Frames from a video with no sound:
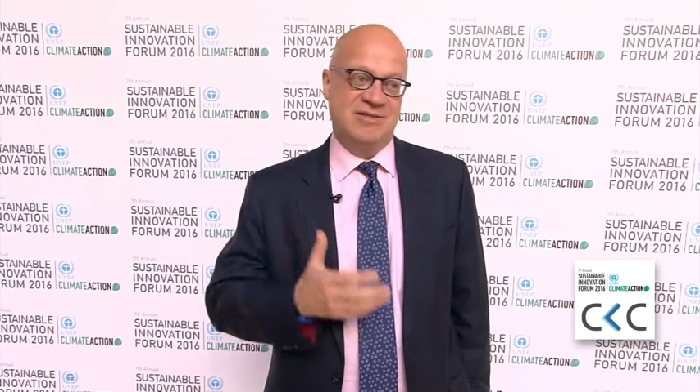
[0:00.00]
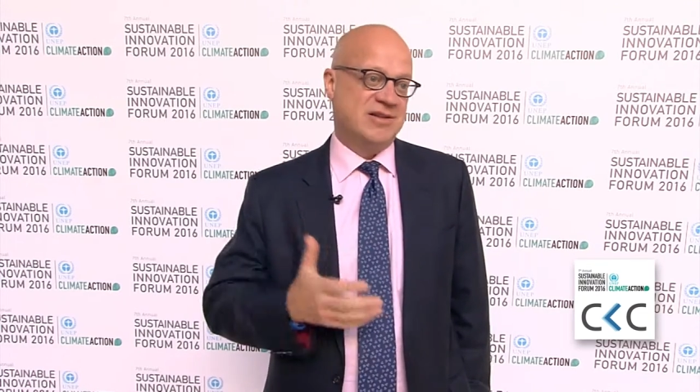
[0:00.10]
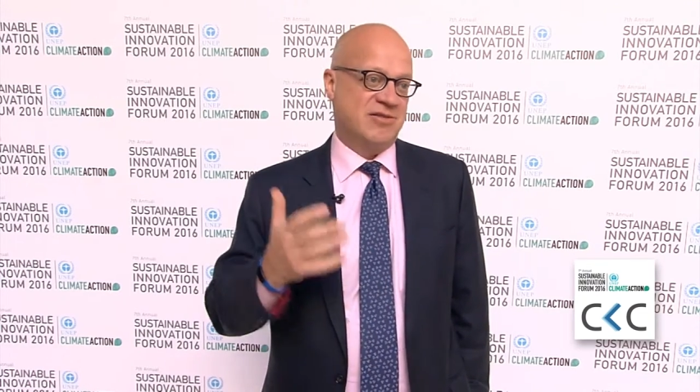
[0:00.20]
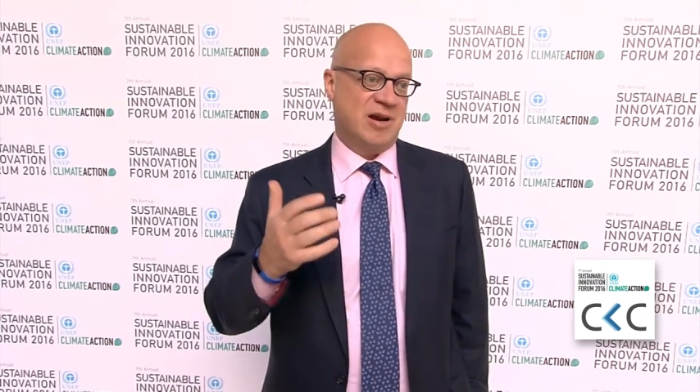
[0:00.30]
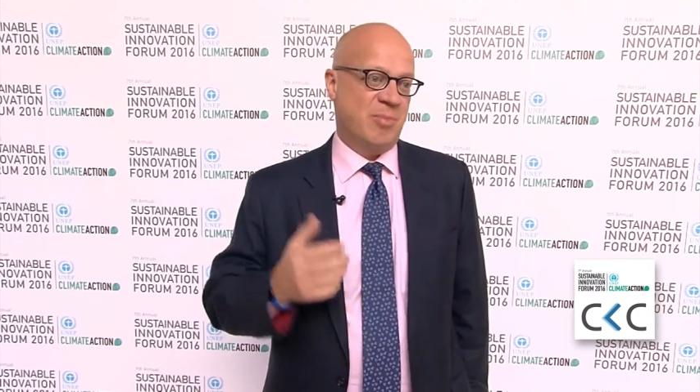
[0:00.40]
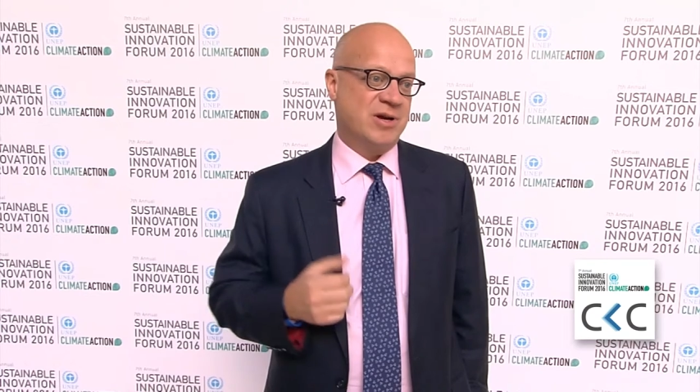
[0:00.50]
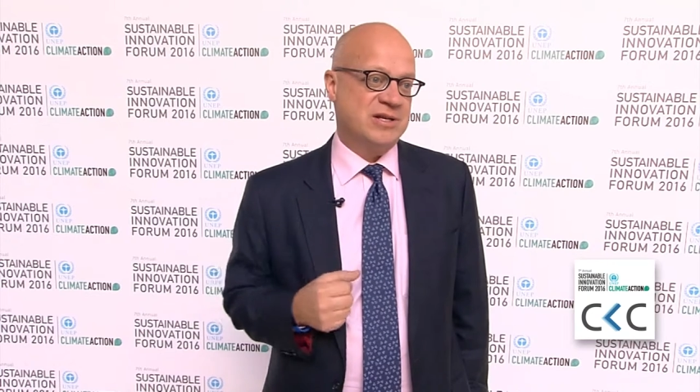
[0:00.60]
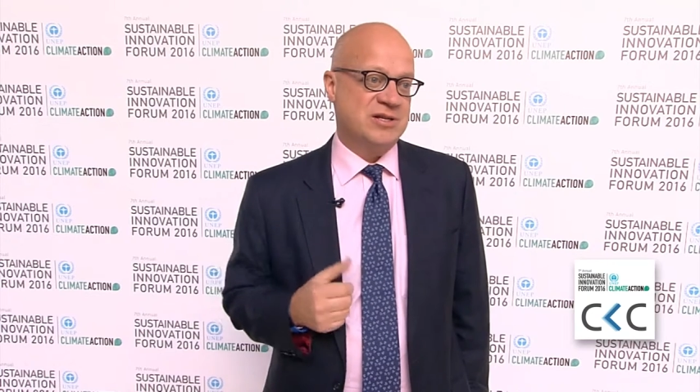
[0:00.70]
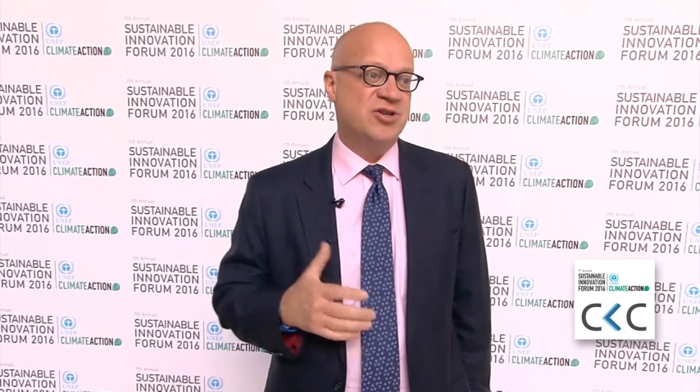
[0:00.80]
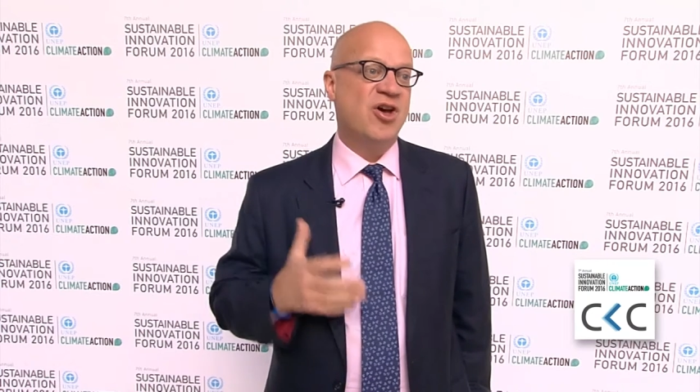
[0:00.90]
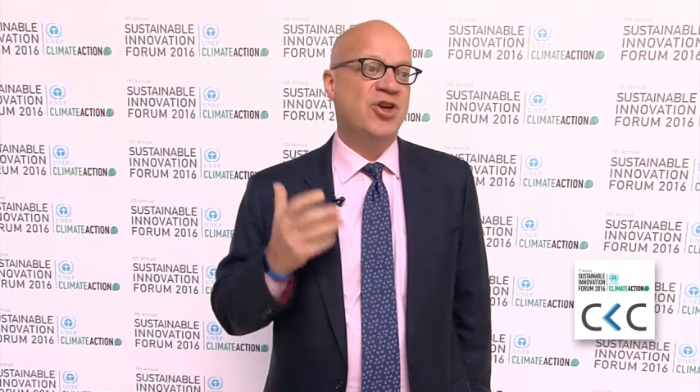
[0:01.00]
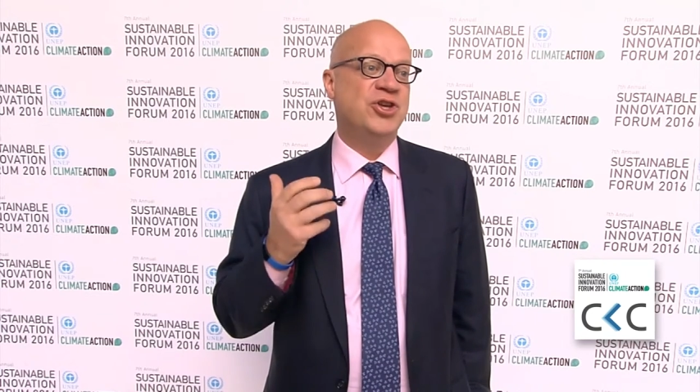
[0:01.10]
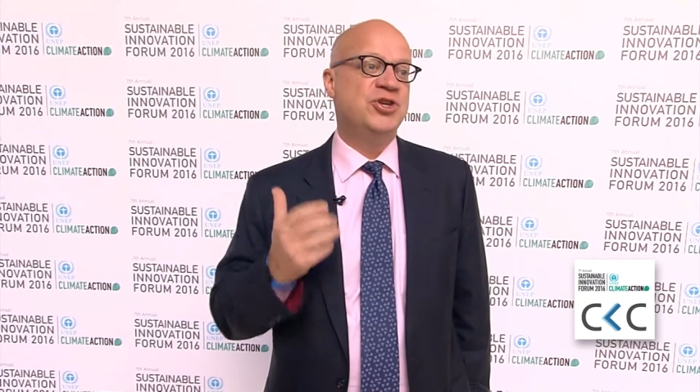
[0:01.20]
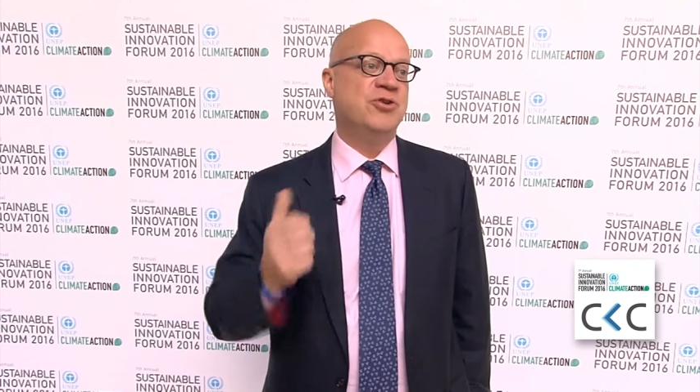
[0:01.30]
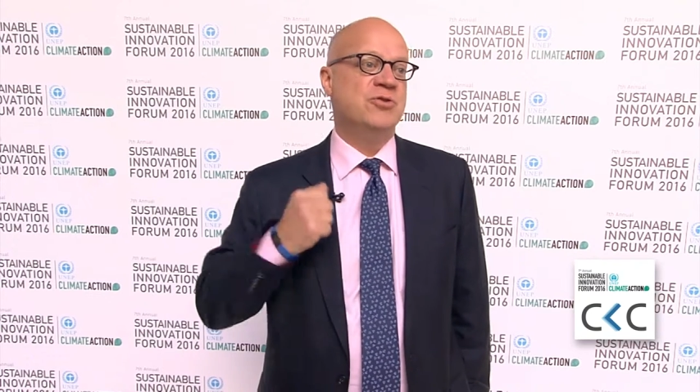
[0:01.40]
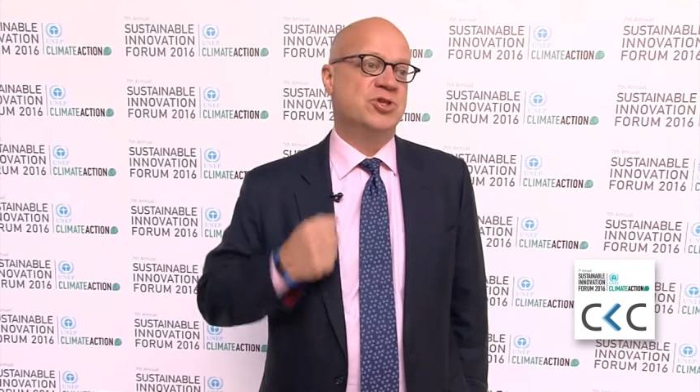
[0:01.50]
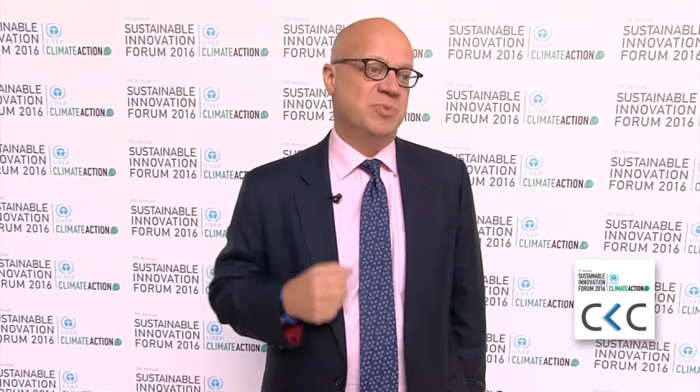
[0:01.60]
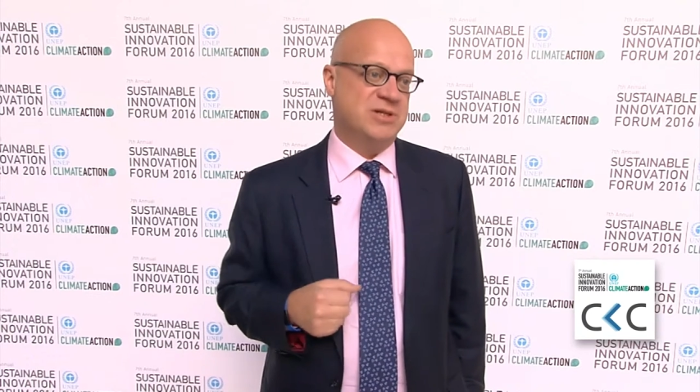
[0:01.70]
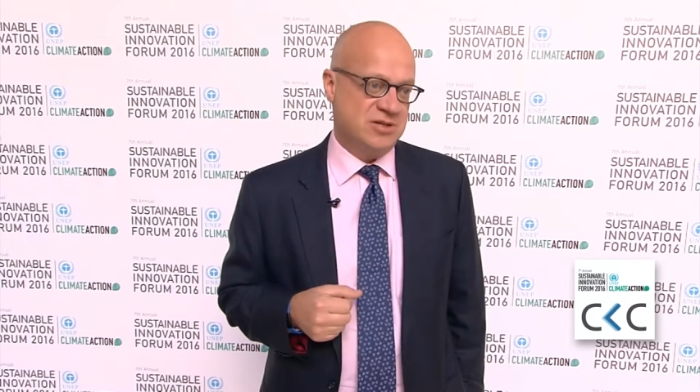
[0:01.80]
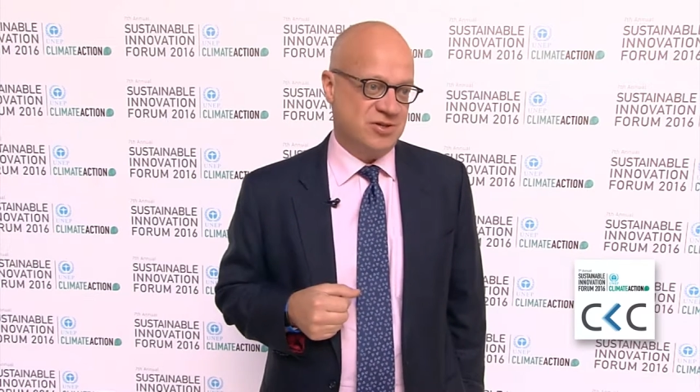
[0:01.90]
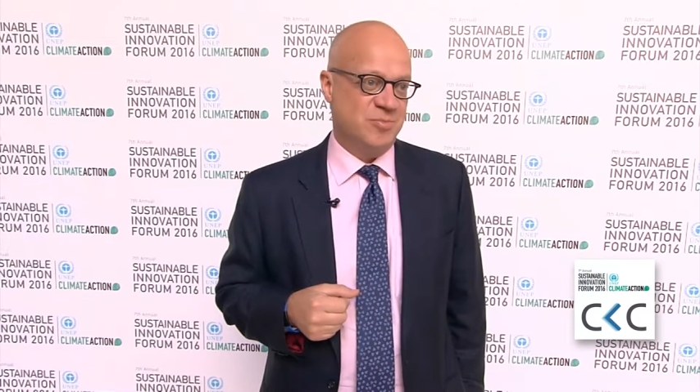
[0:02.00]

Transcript: this represents a huge business